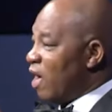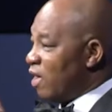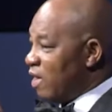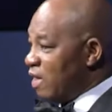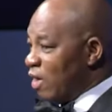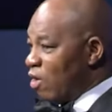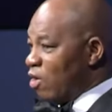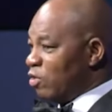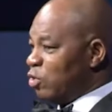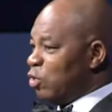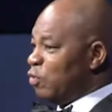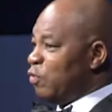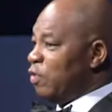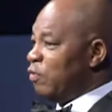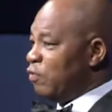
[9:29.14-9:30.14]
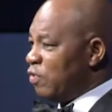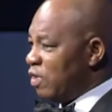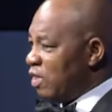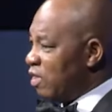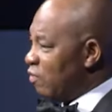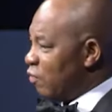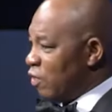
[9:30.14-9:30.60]
And then they cut to
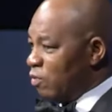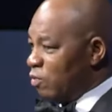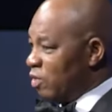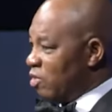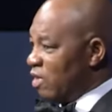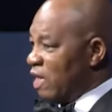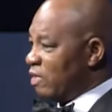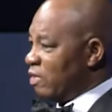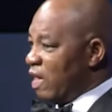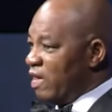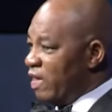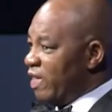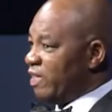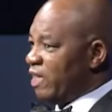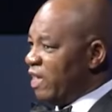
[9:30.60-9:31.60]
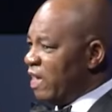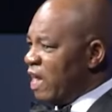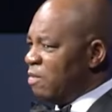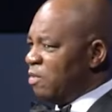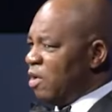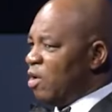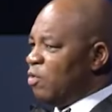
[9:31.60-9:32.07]
50 with another challenge, and
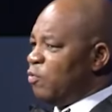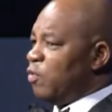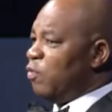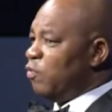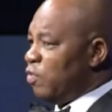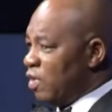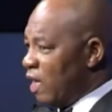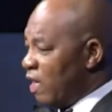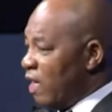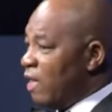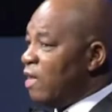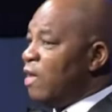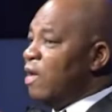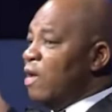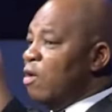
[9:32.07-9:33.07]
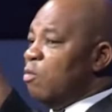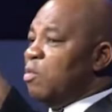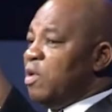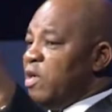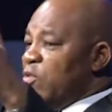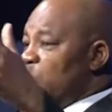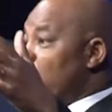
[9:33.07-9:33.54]
that becomes 50. And then
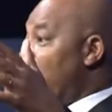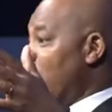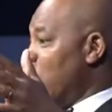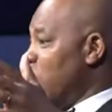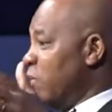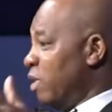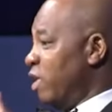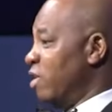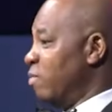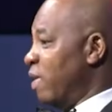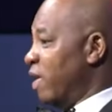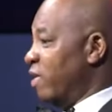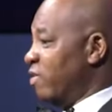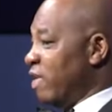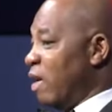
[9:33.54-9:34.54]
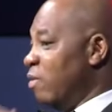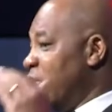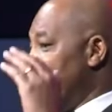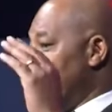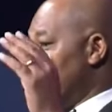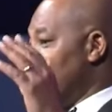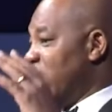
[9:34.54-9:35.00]
begin to accumulate. By the time
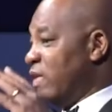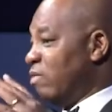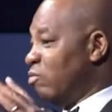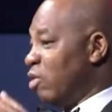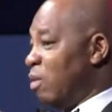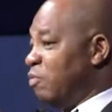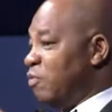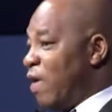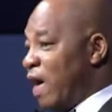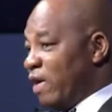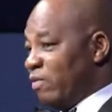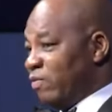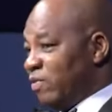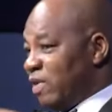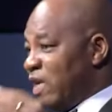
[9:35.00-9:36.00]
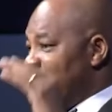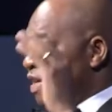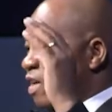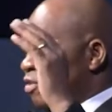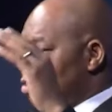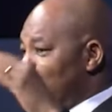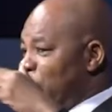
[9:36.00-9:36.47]
we get to the top 5, then
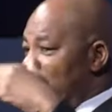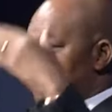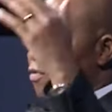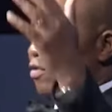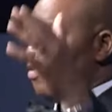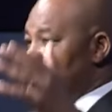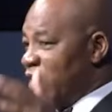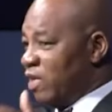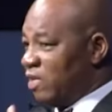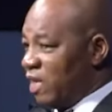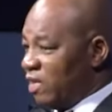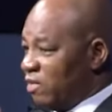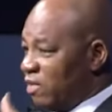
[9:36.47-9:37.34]
it gets to 500,